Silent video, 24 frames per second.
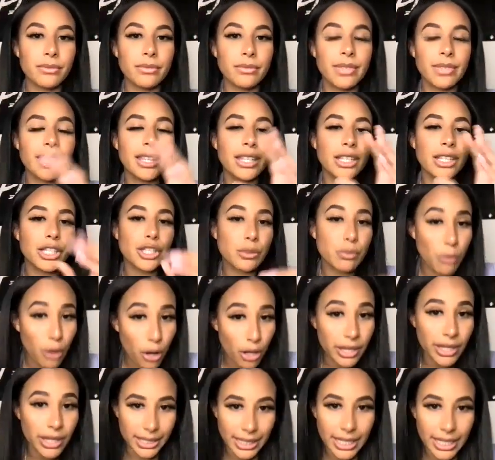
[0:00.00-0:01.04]
than the small
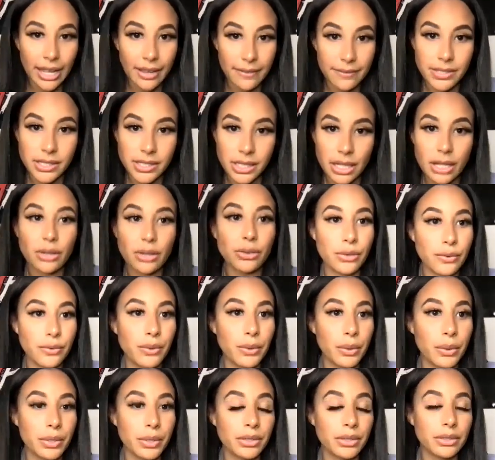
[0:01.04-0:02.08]
that they have settled
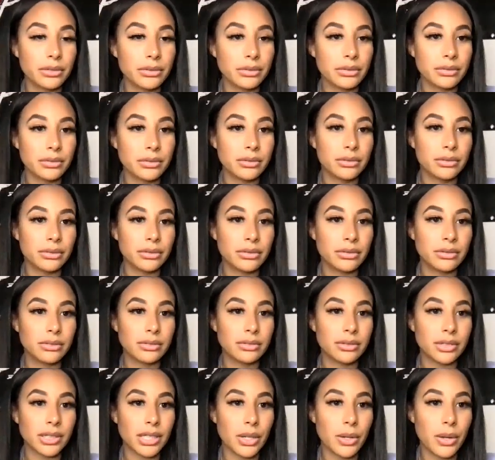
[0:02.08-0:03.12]
for.
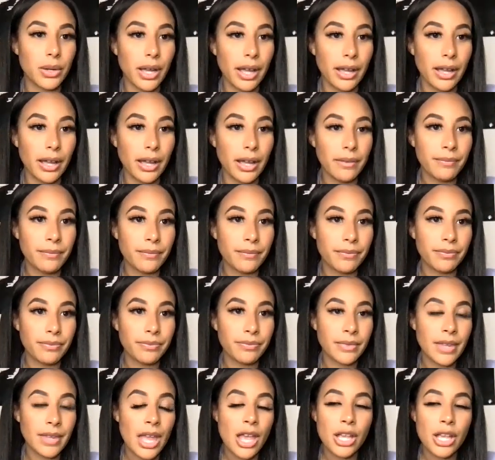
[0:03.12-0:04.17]
Okay.
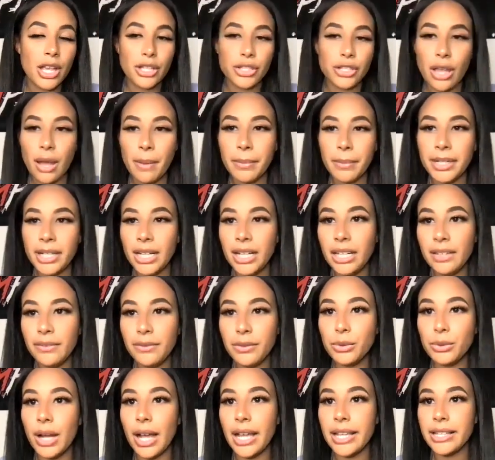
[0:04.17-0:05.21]
So I'm going to leave
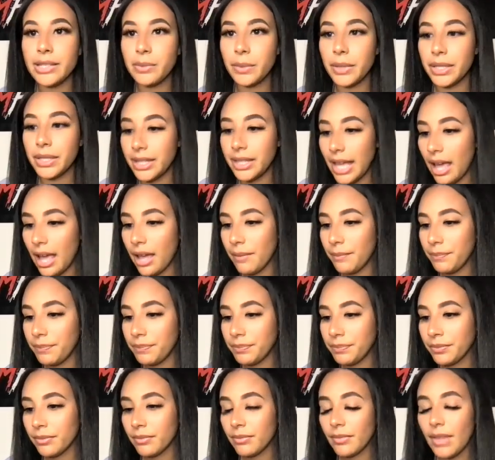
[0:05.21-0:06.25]
you guys with that.
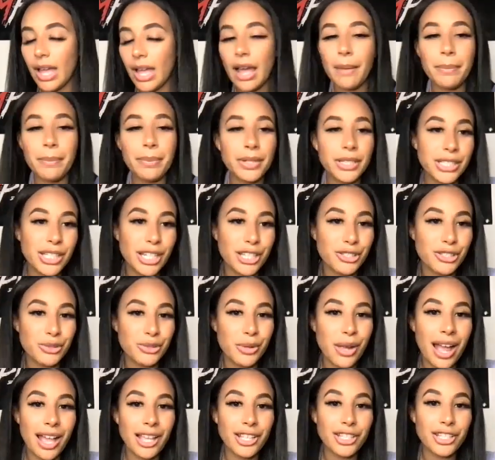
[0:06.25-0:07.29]
I appreciate you
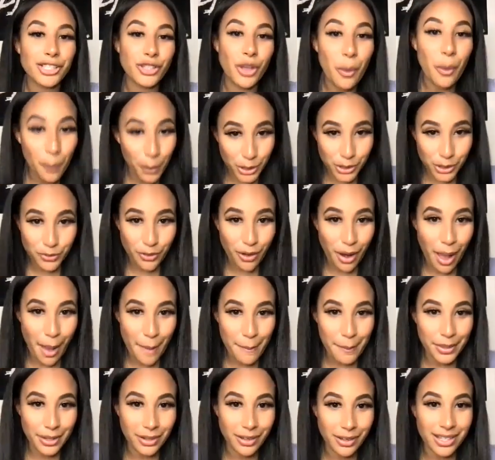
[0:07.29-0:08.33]
guys so much for
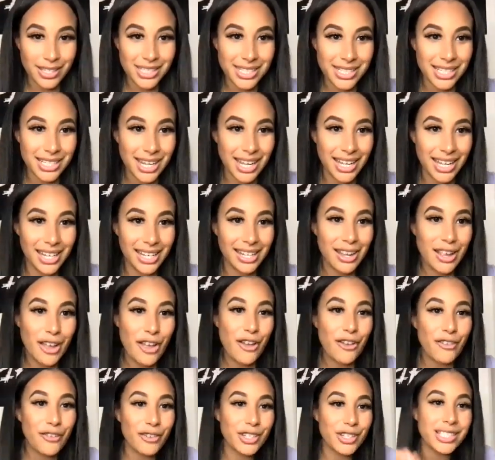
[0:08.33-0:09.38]
hopping on tonight,
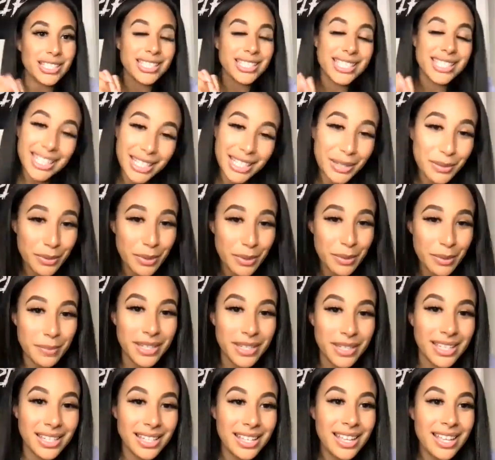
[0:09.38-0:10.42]
for sticking with
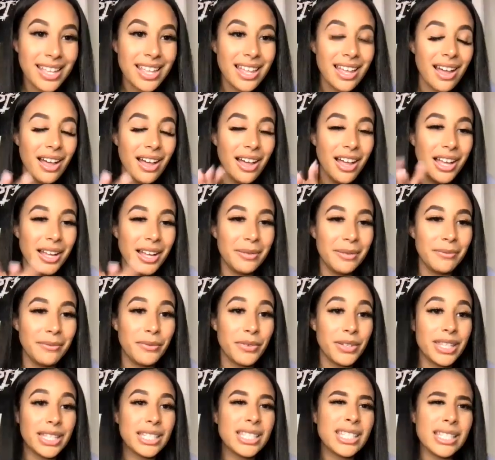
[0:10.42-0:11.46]
me for
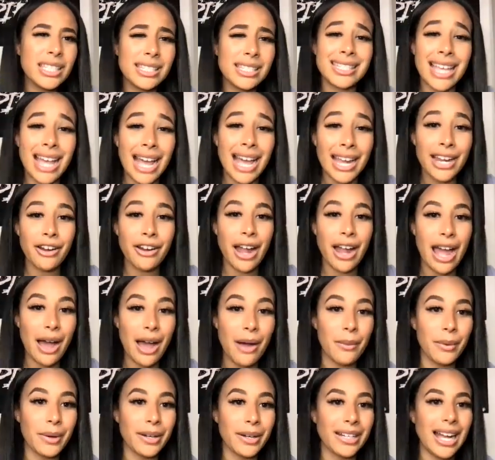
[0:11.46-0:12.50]
this entire
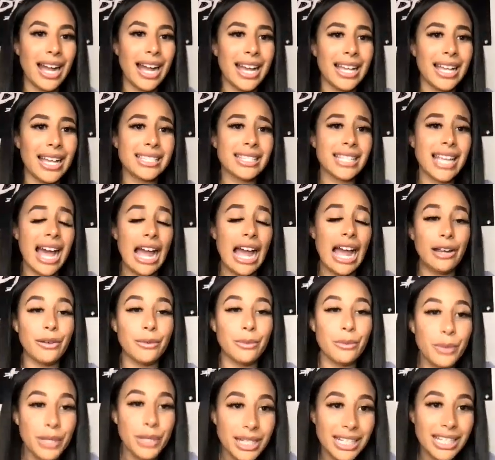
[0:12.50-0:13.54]
hour, guys. I
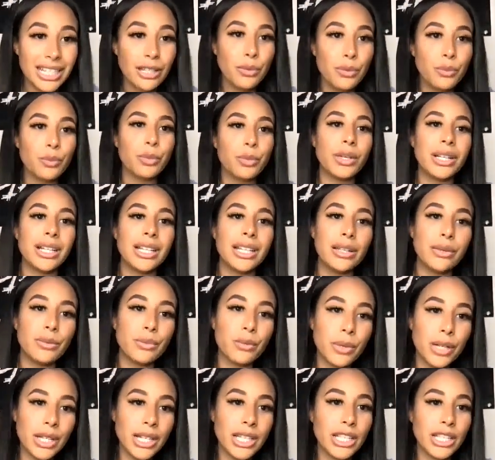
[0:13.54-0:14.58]
really, really,
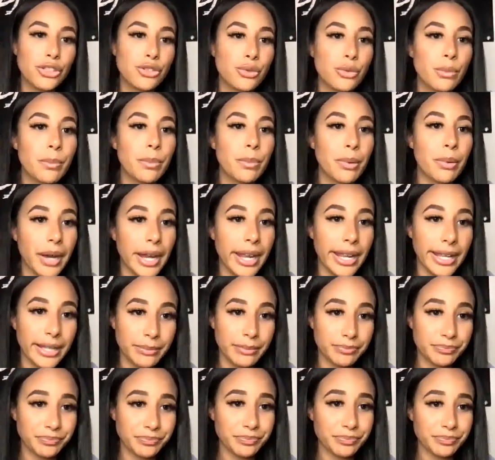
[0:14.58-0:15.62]
really do pray